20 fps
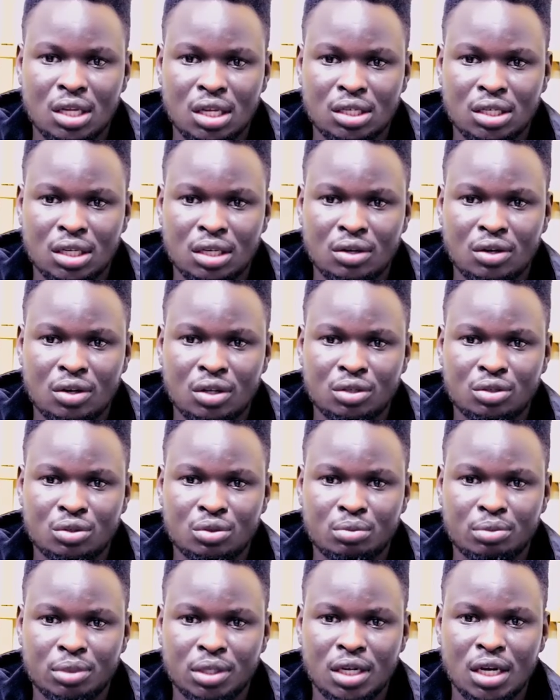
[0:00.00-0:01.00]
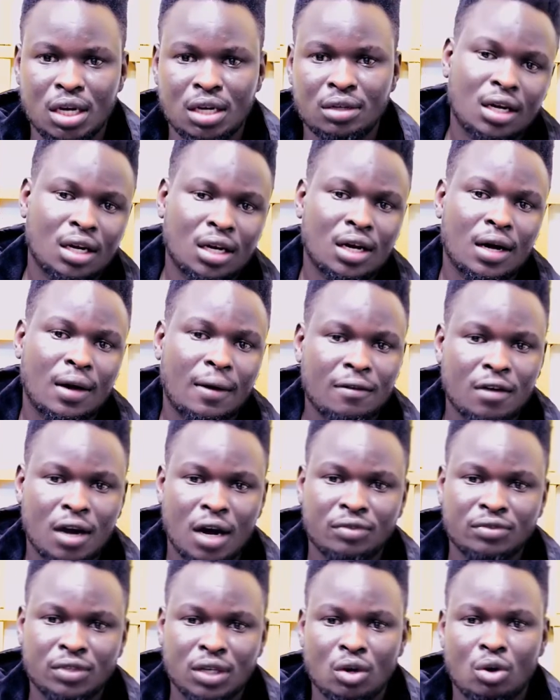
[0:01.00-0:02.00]
that are going to be done. And uh,
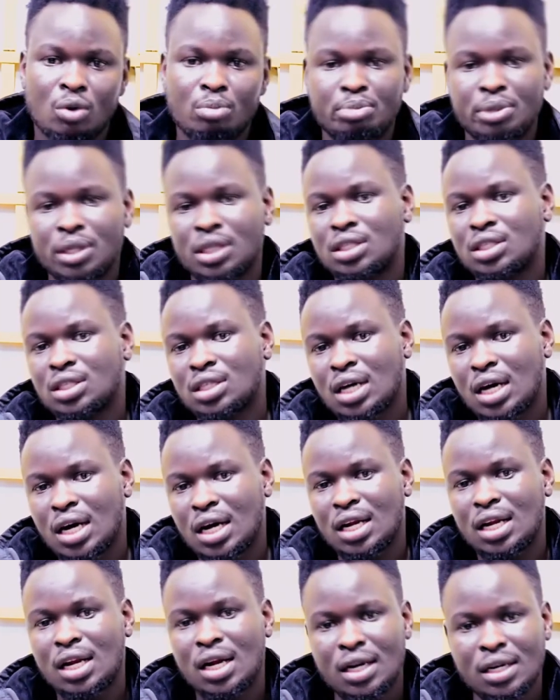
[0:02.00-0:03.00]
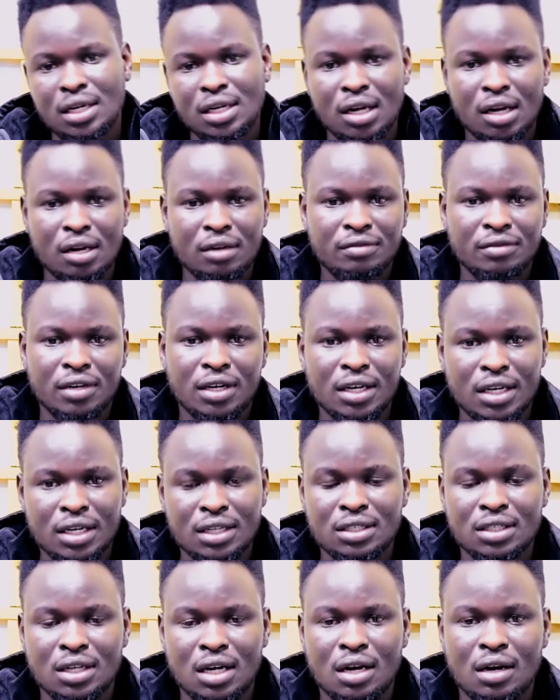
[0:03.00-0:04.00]
after completing Haaland,
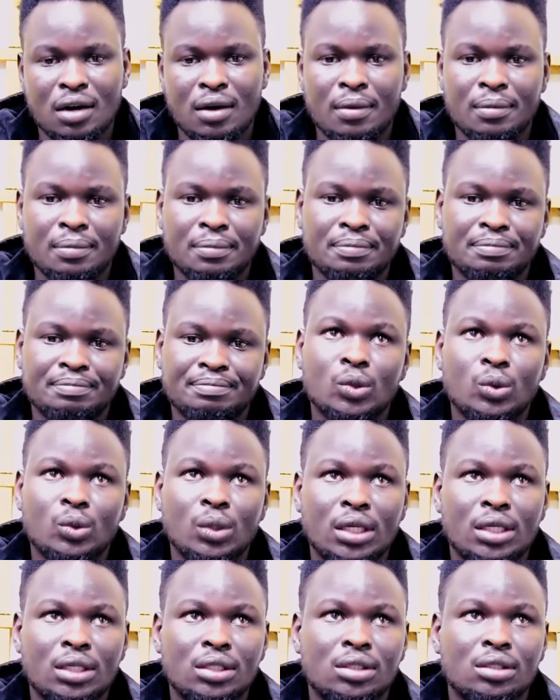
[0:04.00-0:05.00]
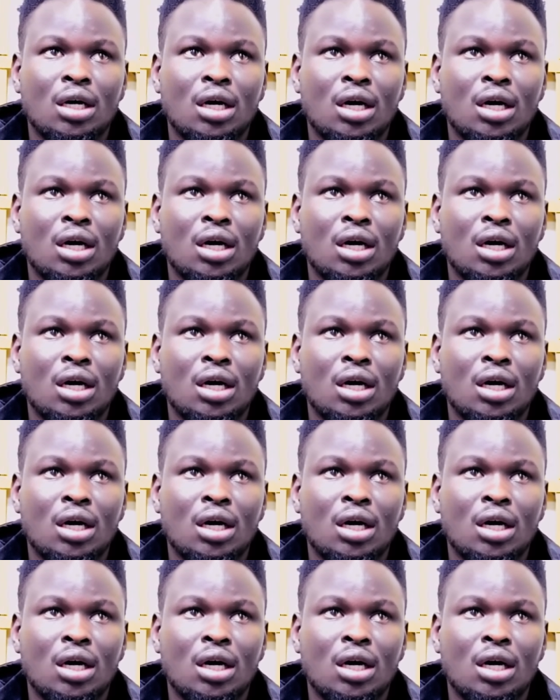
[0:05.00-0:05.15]
Alvarez, um, who else?